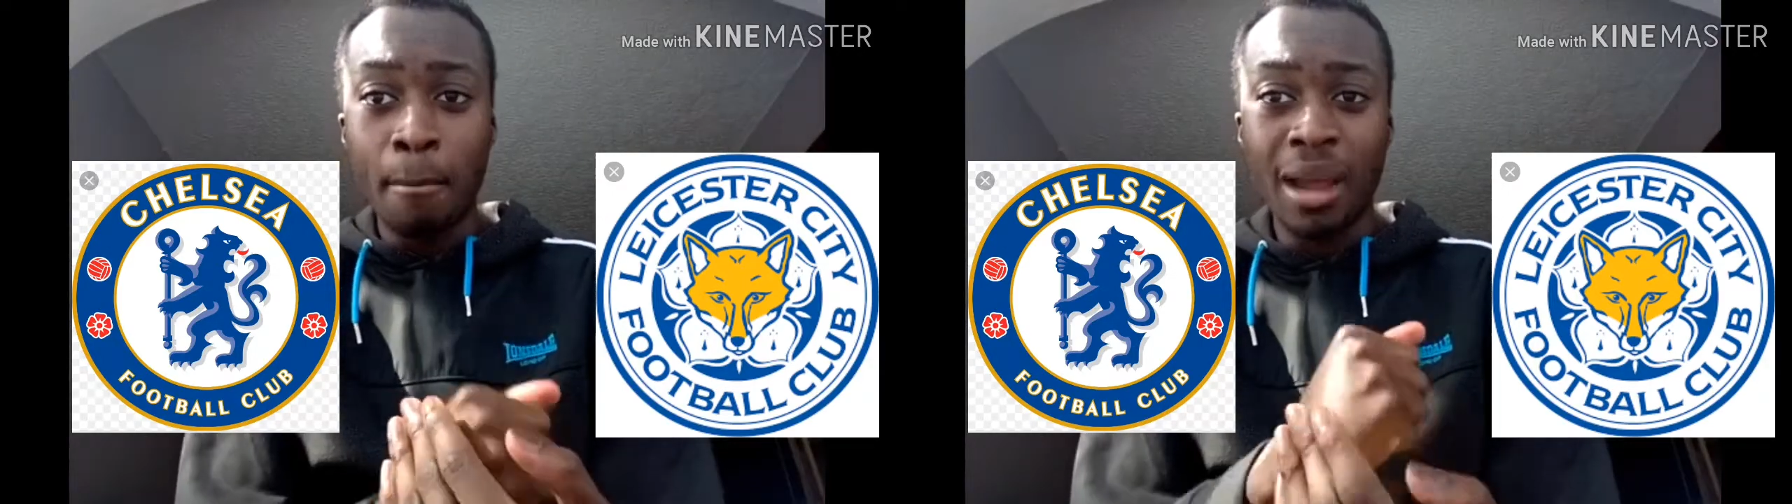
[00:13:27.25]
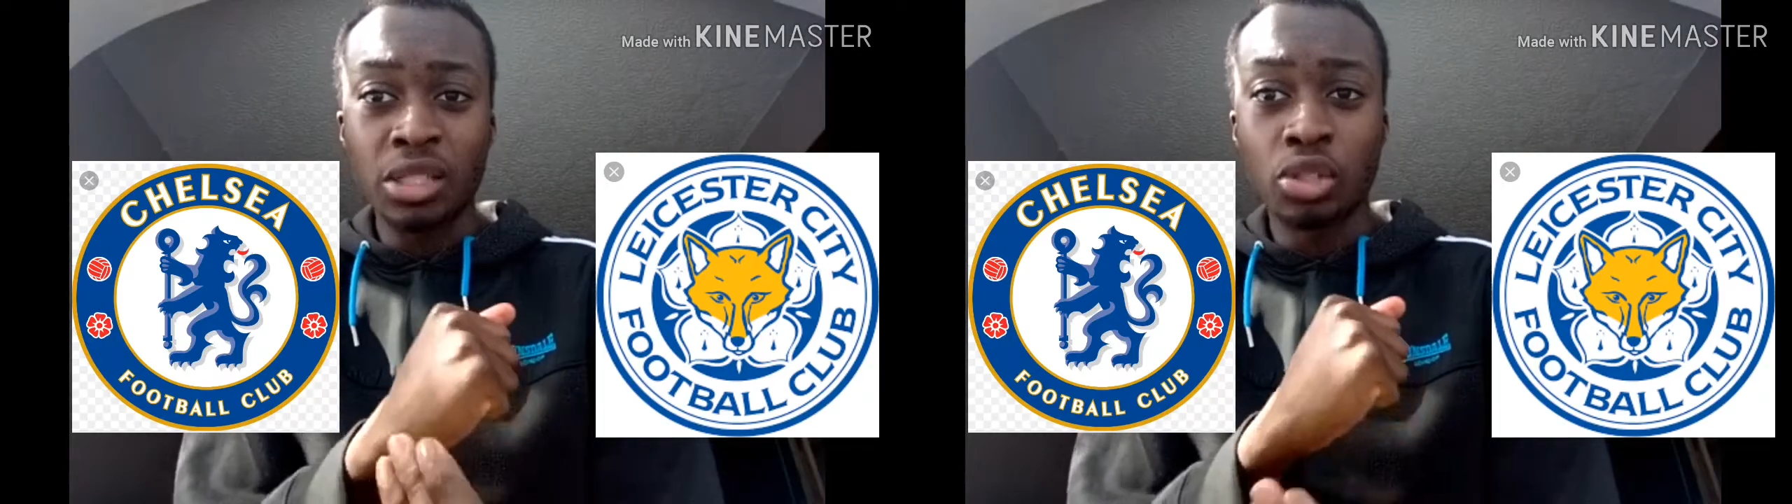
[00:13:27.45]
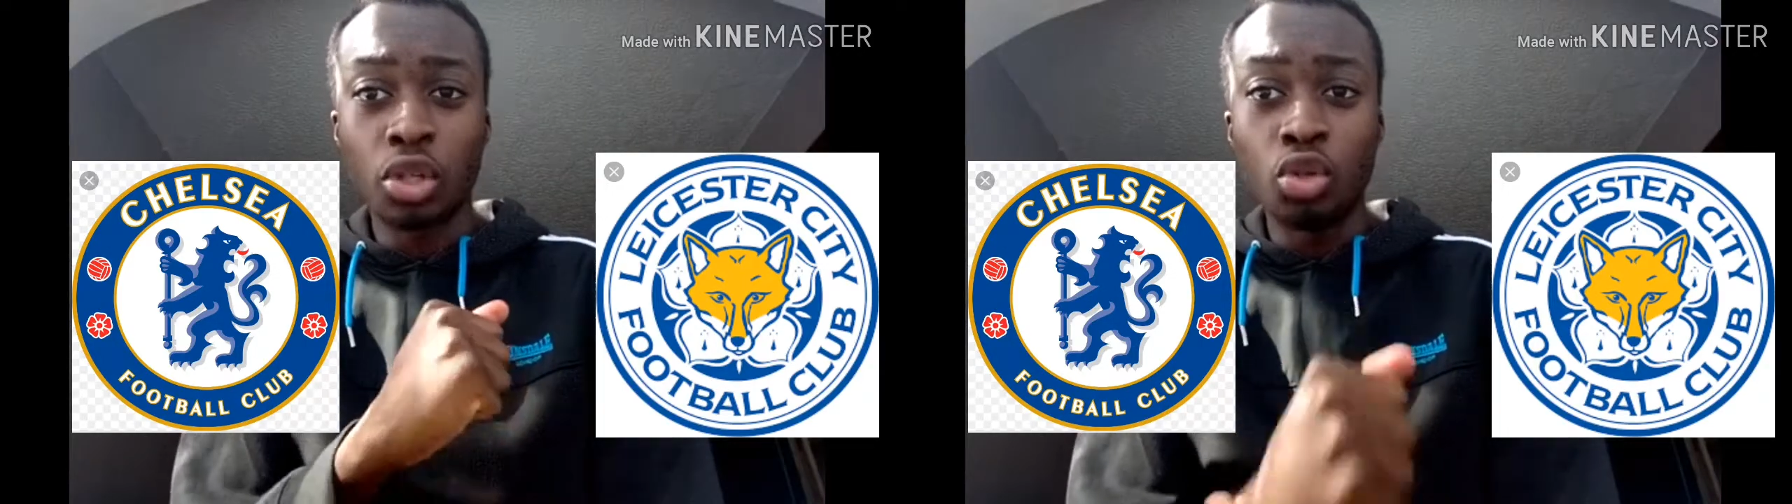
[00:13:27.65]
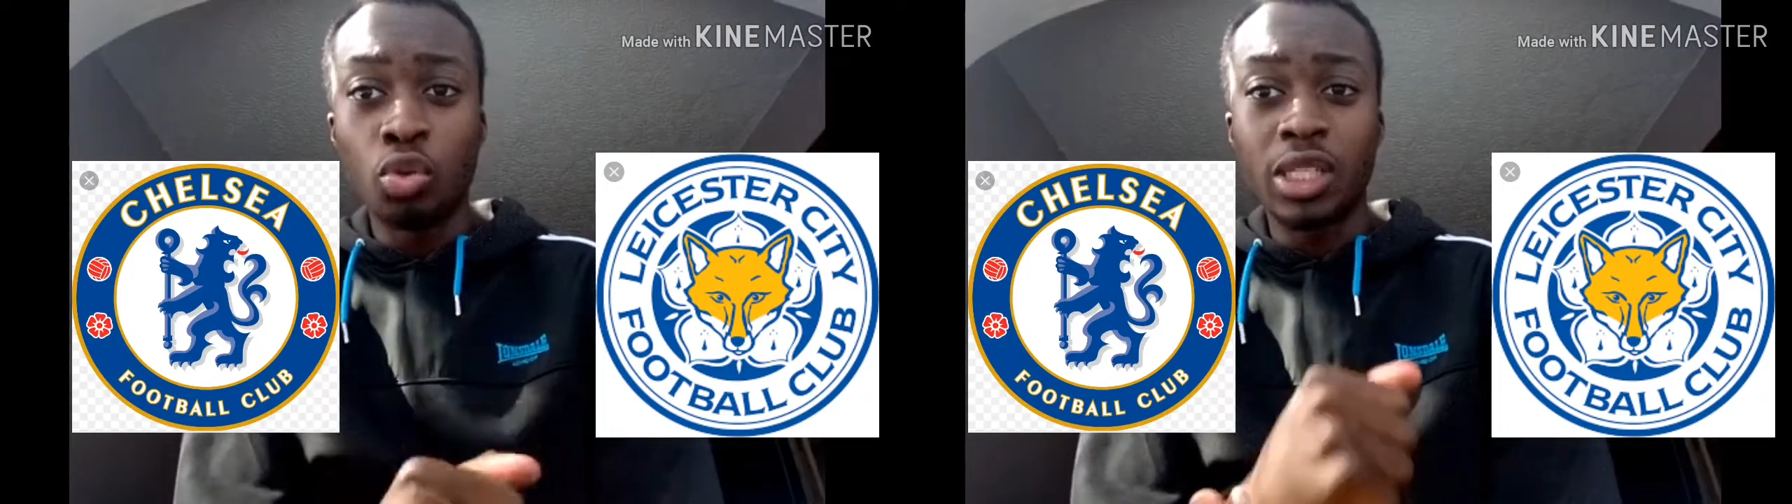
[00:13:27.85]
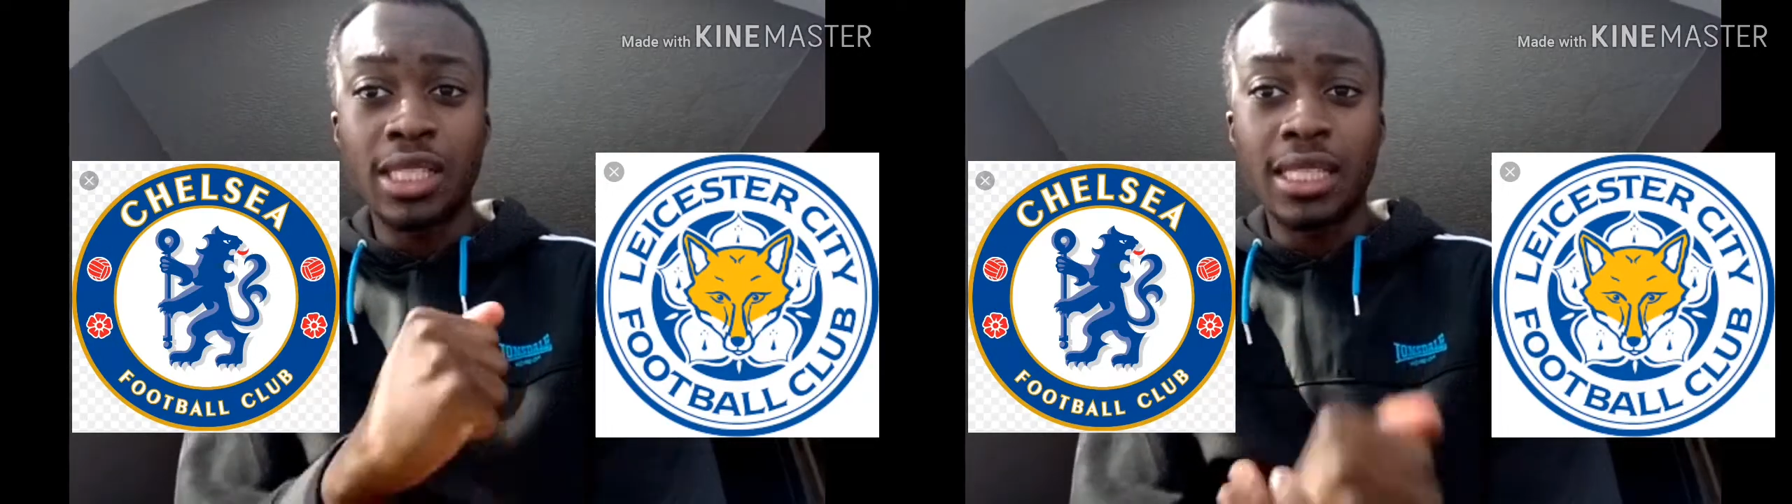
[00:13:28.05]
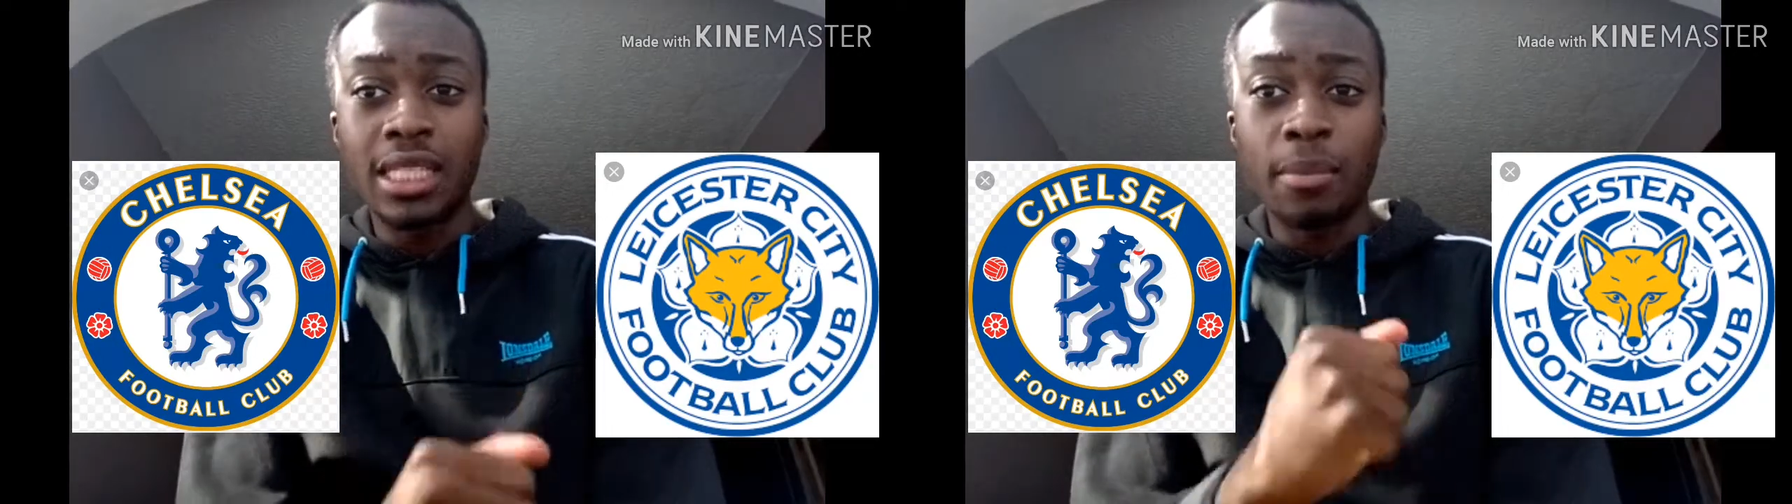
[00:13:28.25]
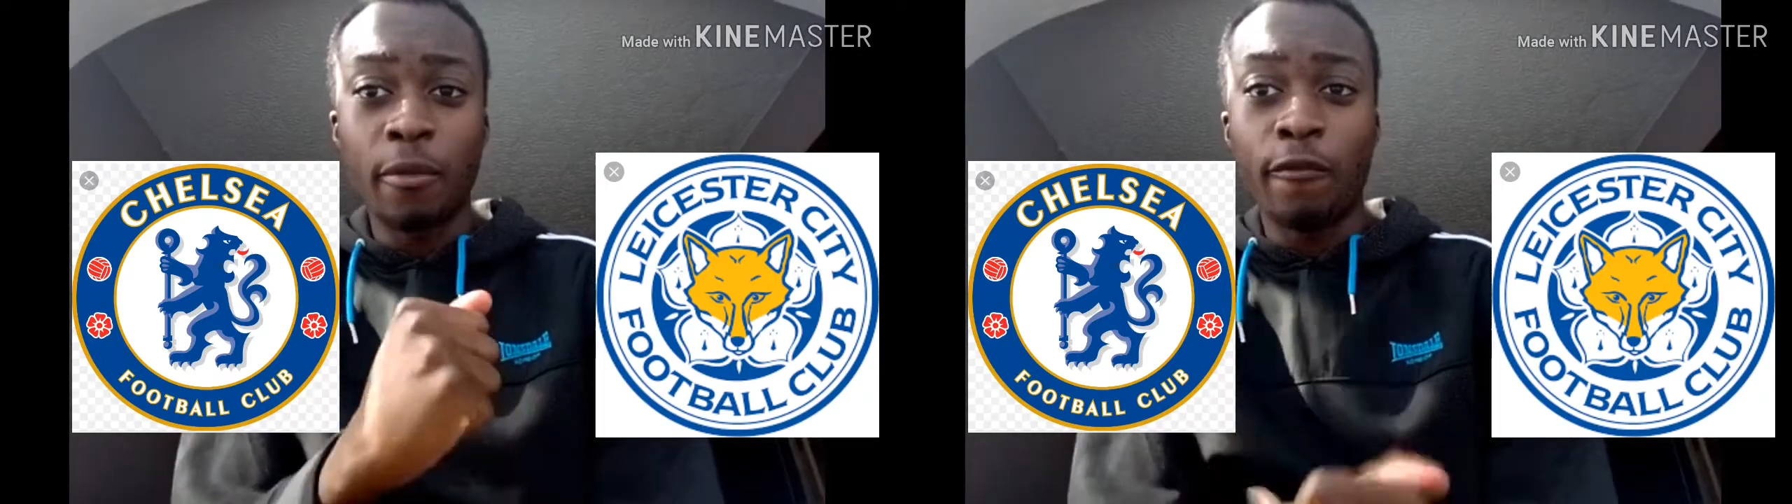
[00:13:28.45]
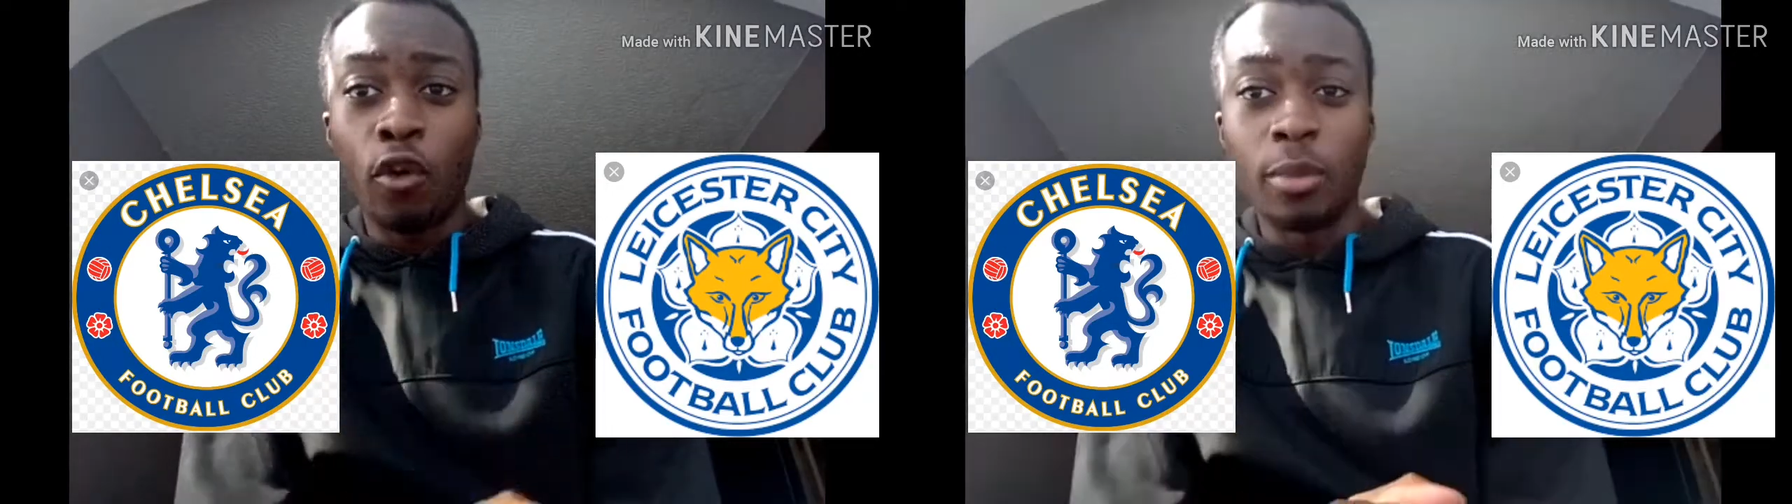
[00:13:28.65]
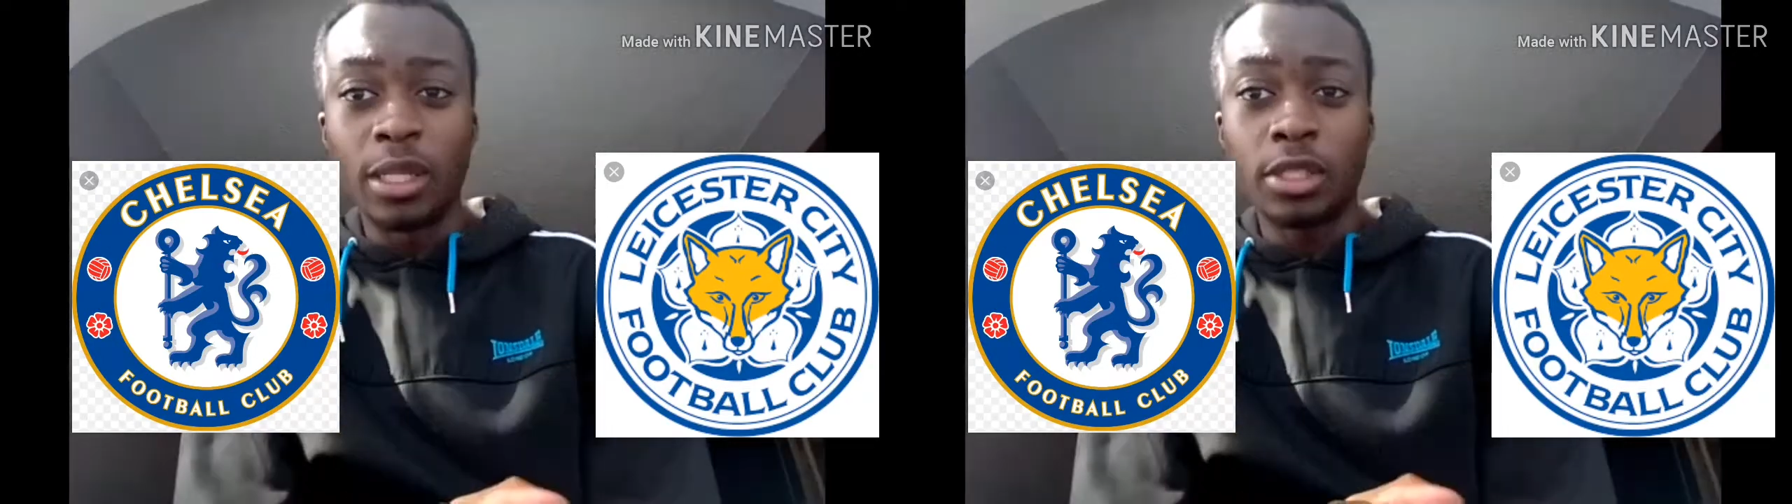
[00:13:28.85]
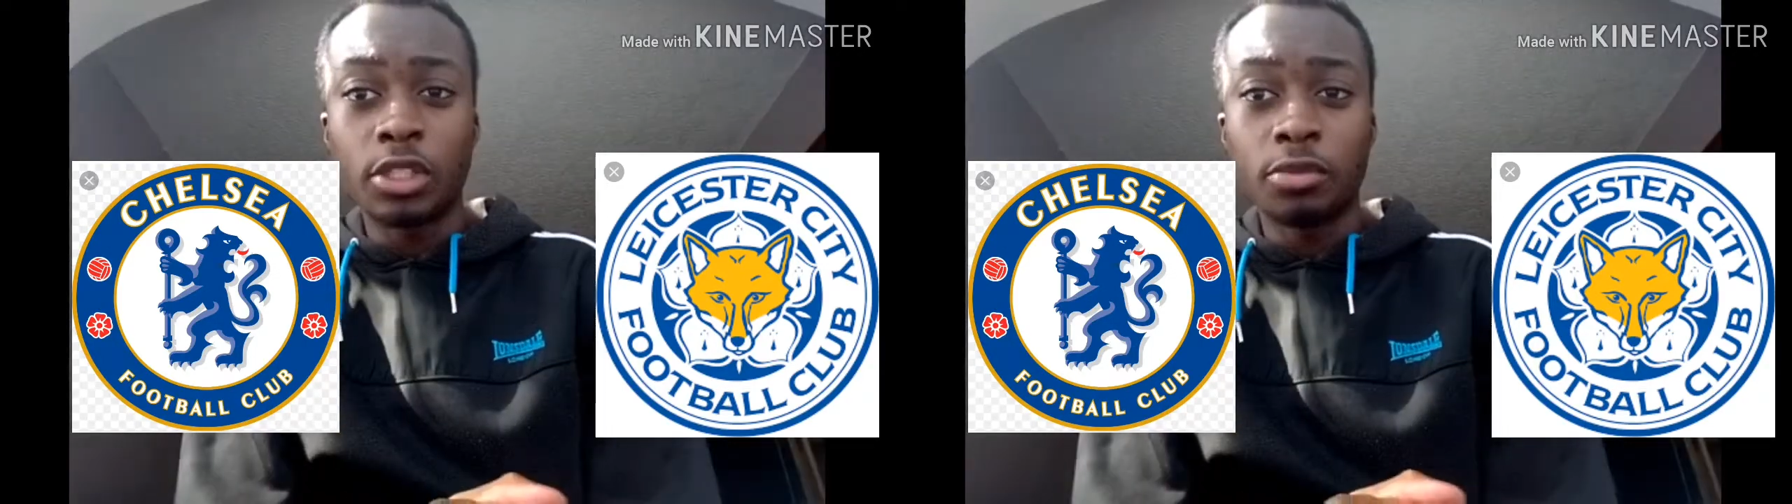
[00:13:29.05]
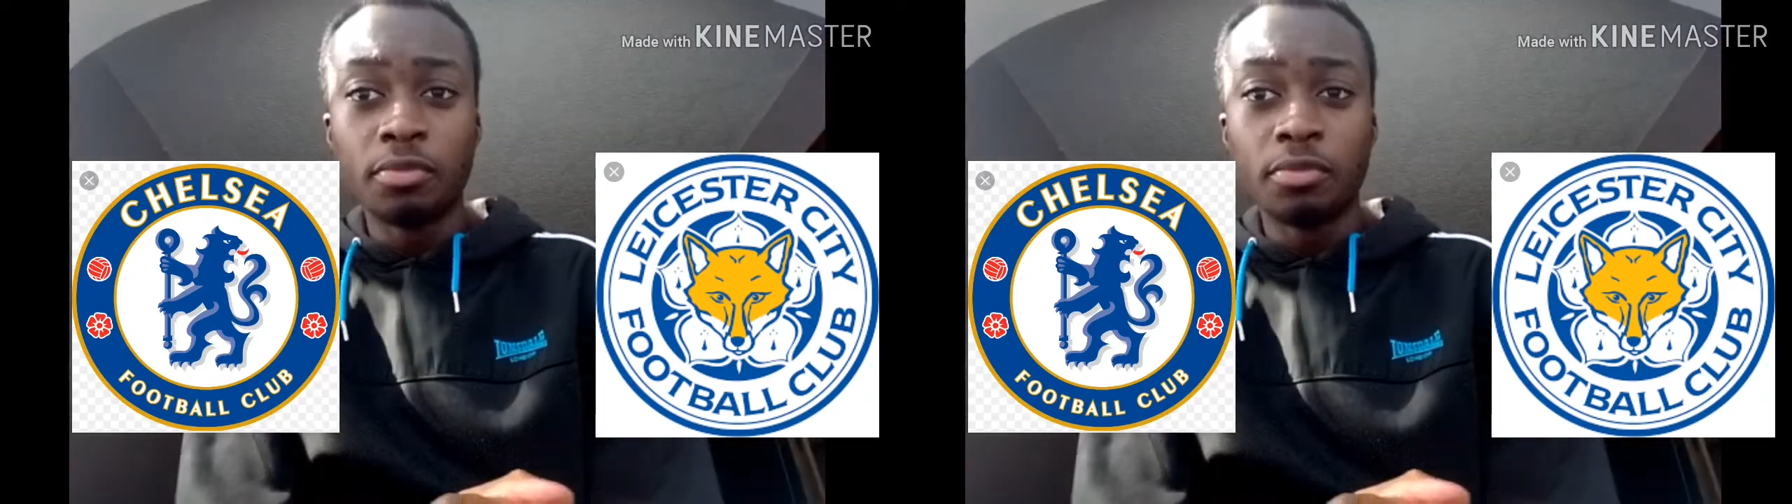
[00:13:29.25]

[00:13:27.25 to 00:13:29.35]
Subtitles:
based on the Norwich City performance.